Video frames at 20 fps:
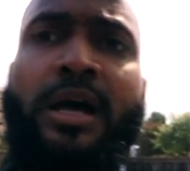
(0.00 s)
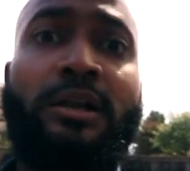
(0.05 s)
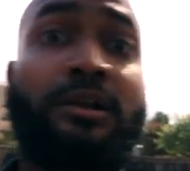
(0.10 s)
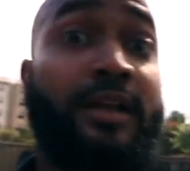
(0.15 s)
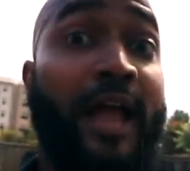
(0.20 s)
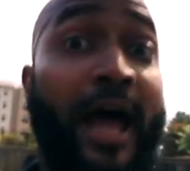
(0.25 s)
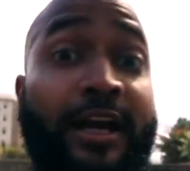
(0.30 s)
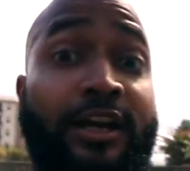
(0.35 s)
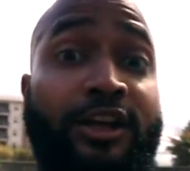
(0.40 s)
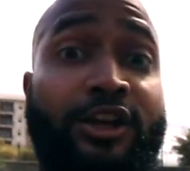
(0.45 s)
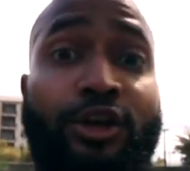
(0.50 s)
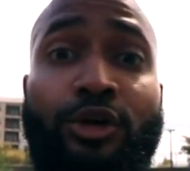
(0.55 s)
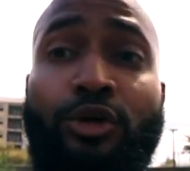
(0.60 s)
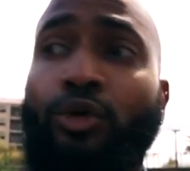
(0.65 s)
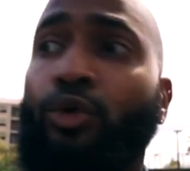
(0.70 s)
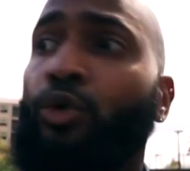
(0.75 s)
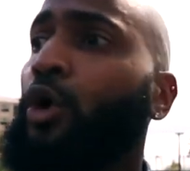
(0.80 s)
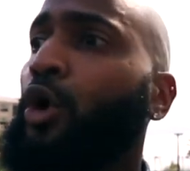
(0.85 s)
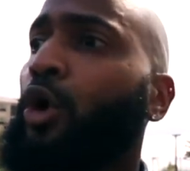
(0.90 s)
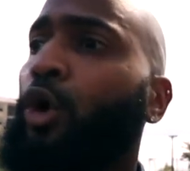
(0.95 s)
like
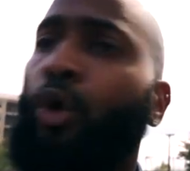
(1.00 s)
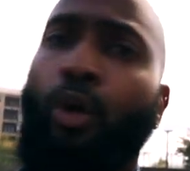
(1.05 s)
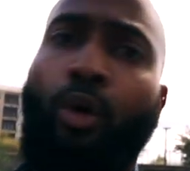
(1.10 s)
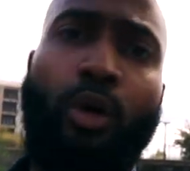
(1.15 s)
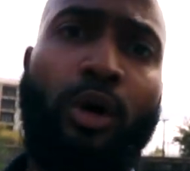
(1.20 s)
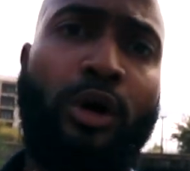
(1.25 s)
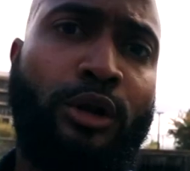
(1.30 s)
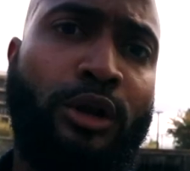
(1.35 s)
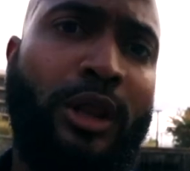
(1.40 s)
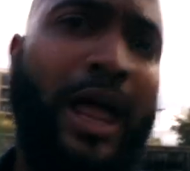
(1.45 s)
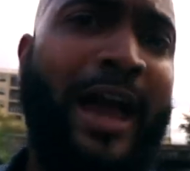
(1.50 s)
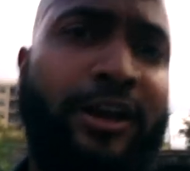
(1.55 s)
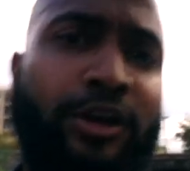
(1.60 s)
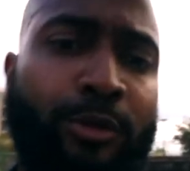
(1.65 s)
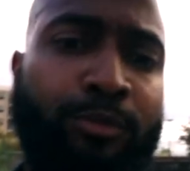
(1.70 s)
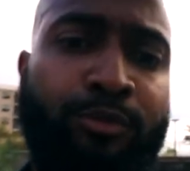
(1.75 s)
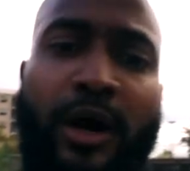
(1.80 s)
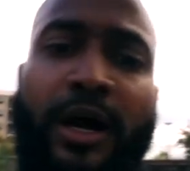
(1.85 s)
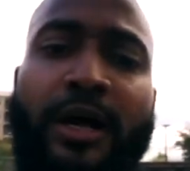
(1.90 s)
you or like your